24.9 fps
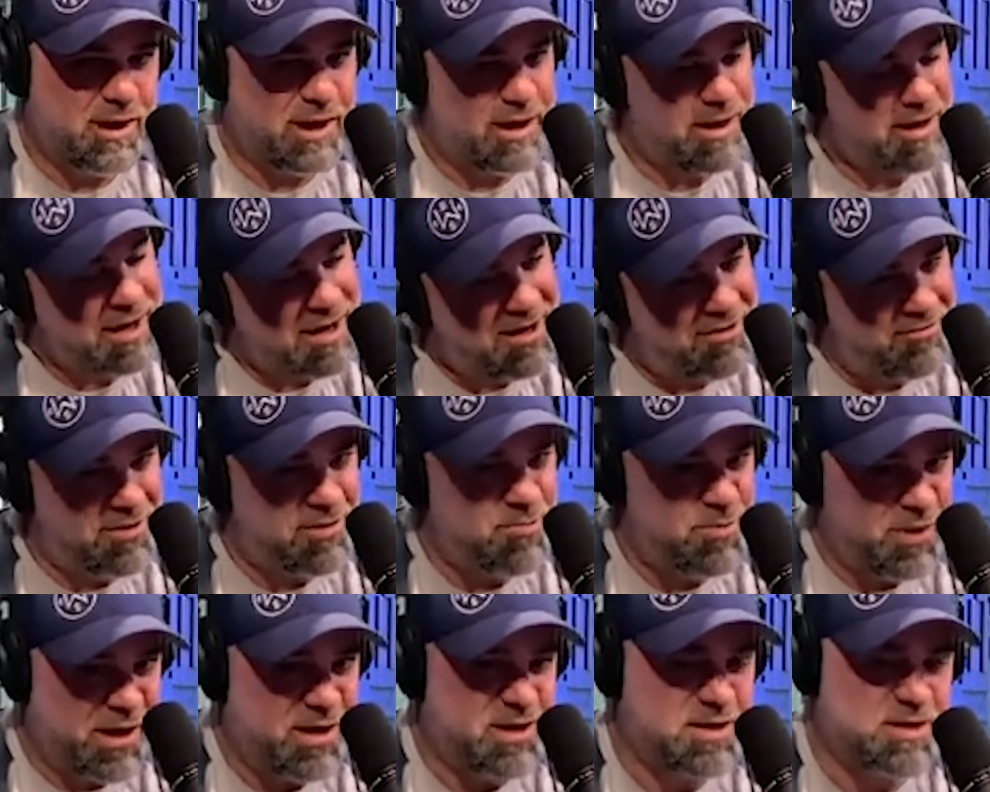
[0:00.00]
Like
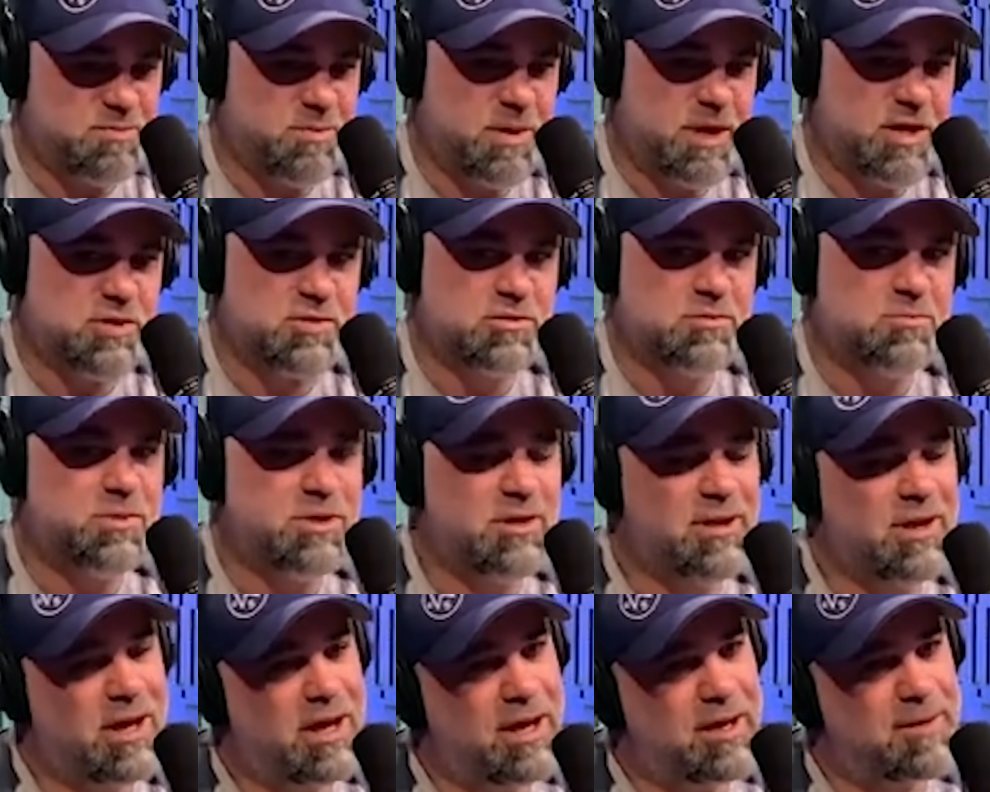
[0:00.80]
every pet is special,
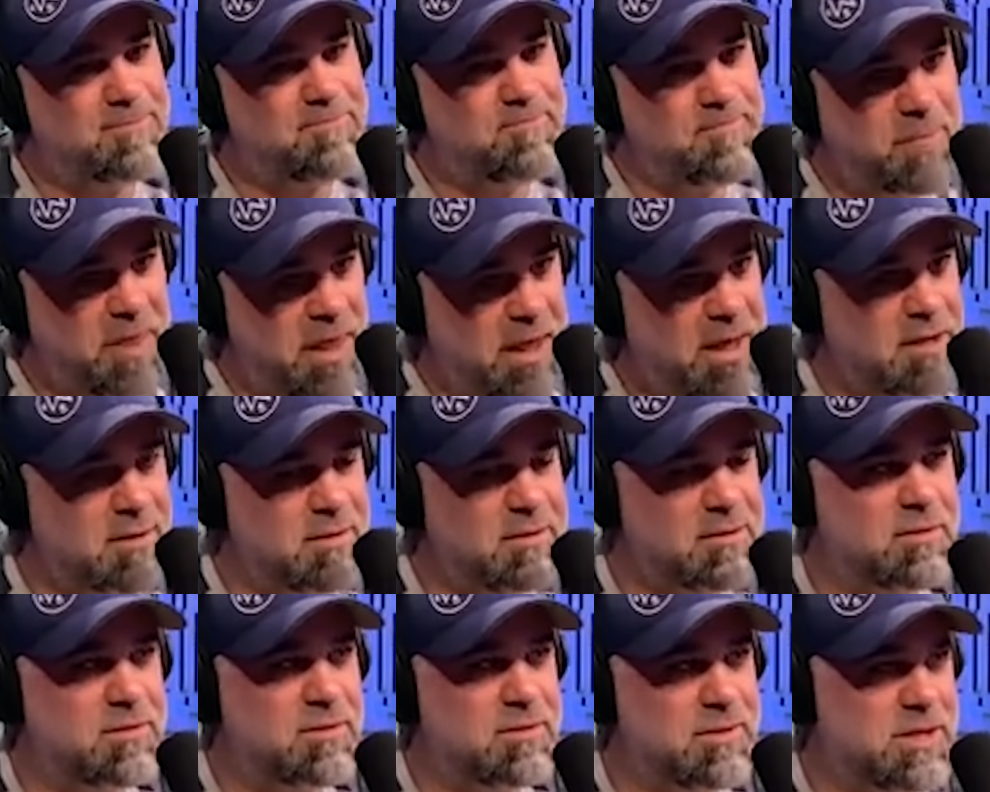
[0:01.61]
but like
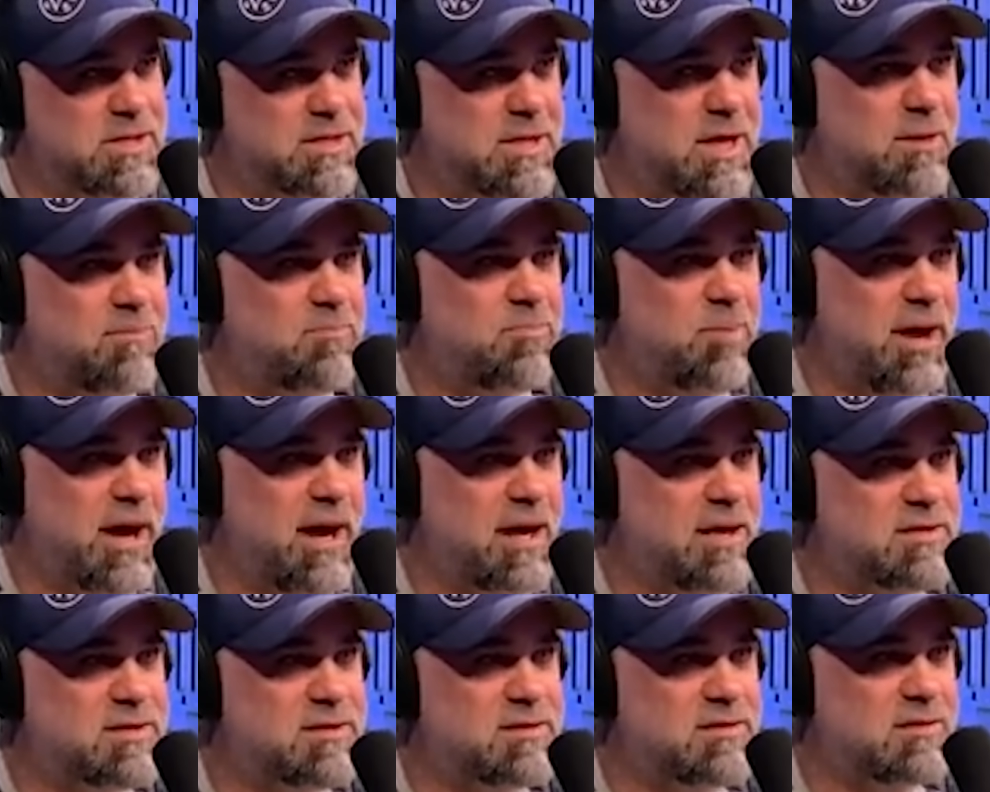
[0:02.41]
some
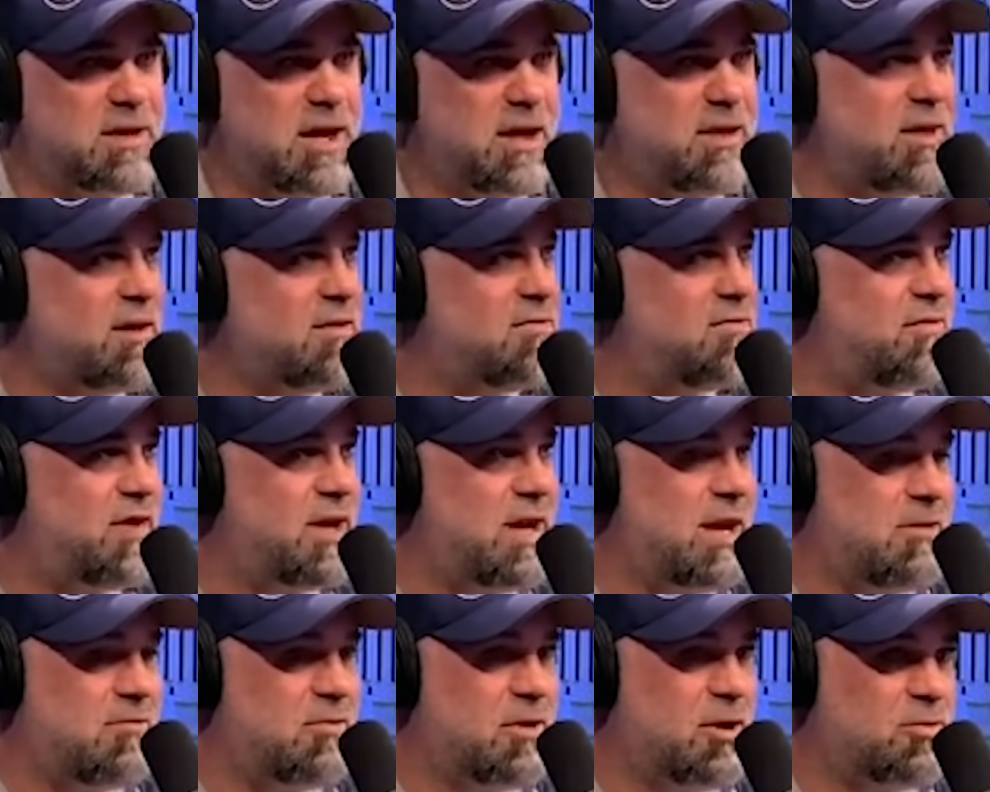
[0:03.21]
pets, I think
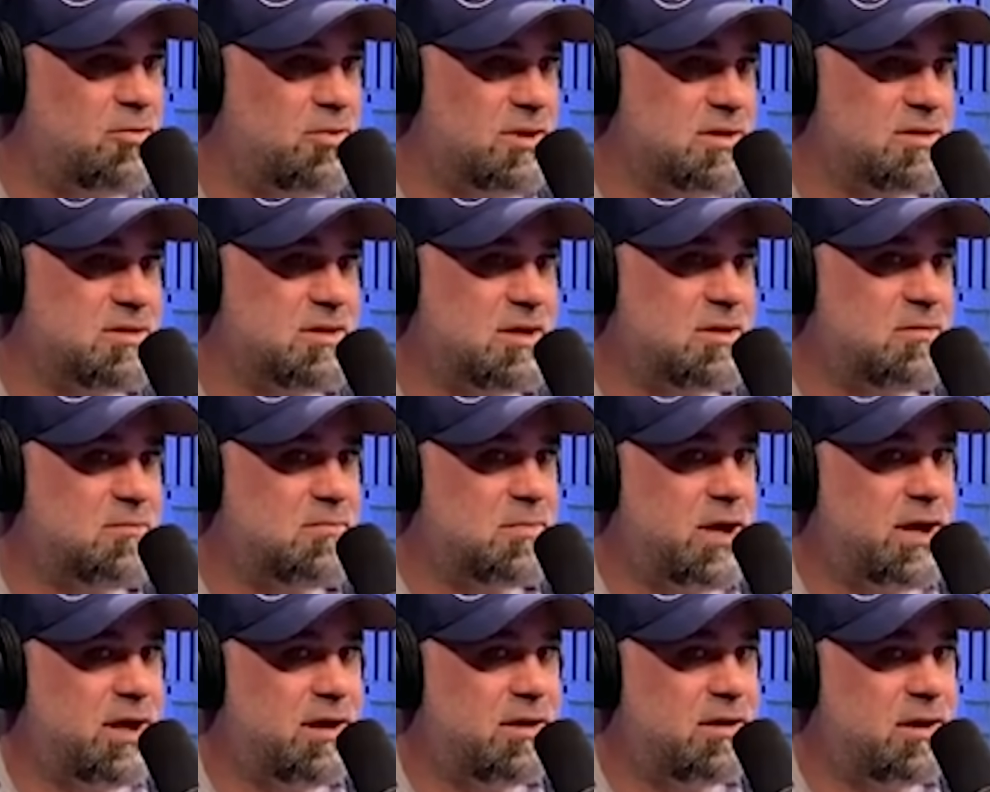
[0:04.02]
Vinny wrote this on
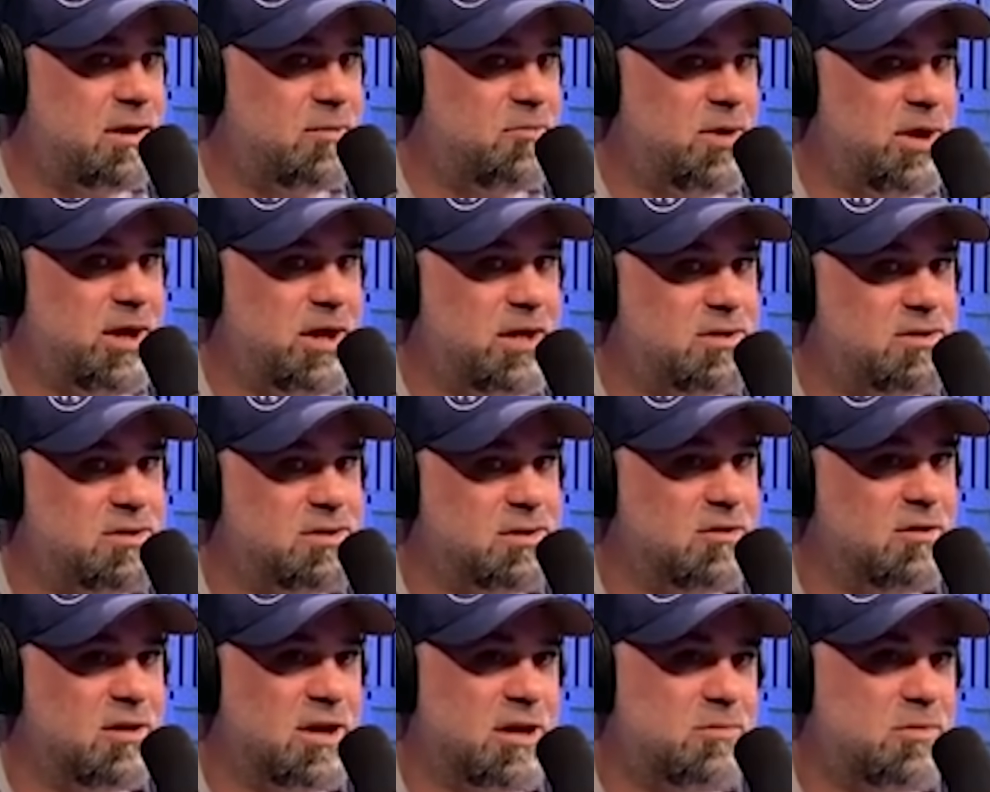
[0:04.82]
my
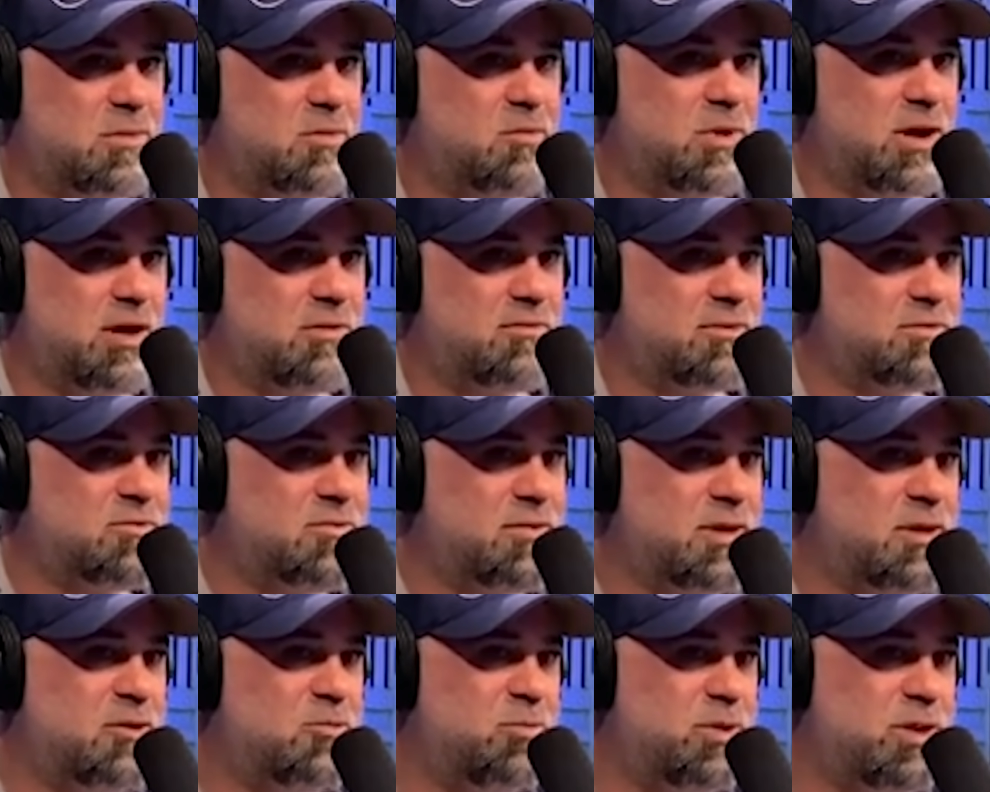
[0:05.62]
Instagram when I wrote
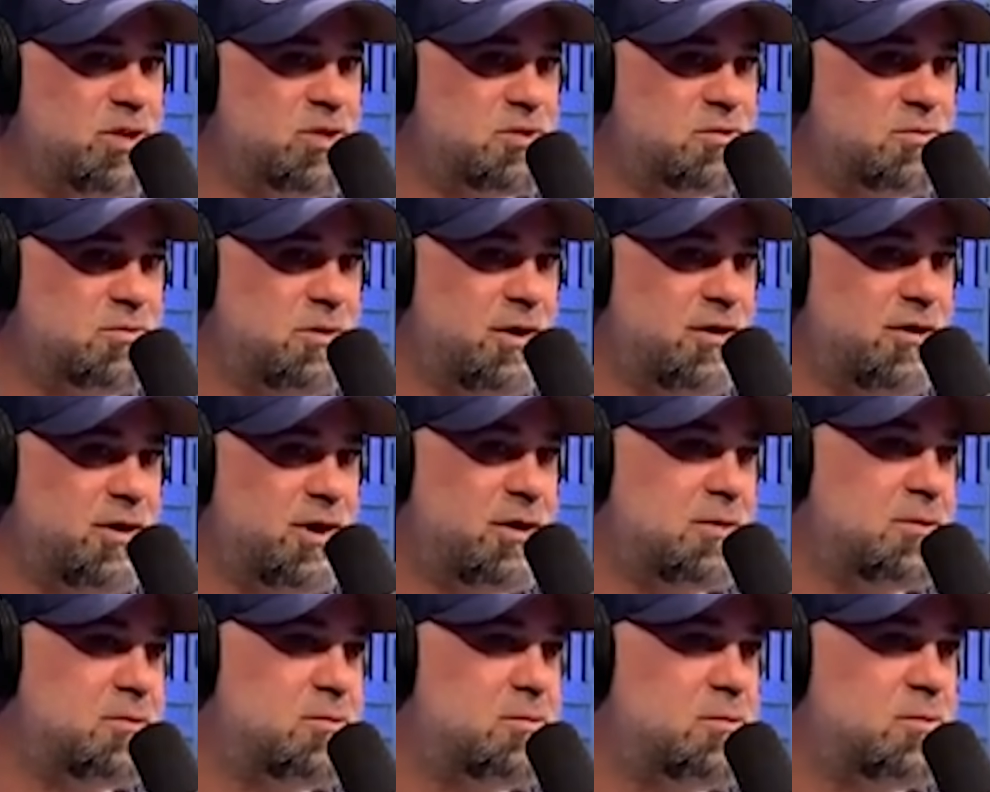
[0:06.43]
the
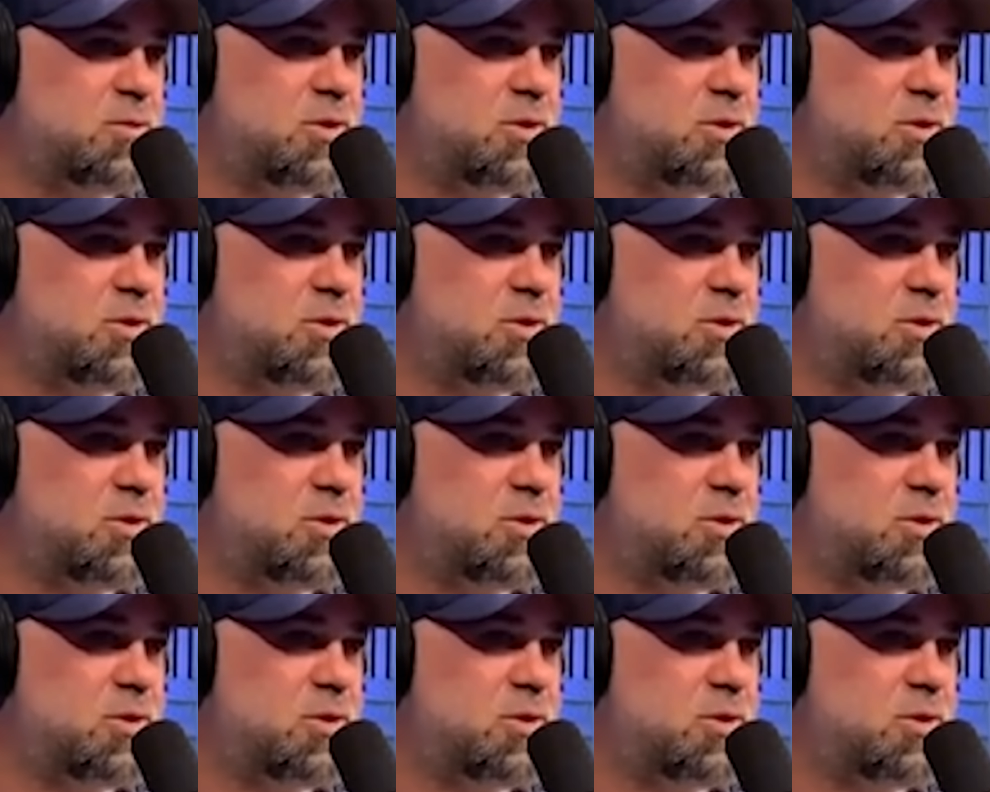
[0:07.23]
obituary.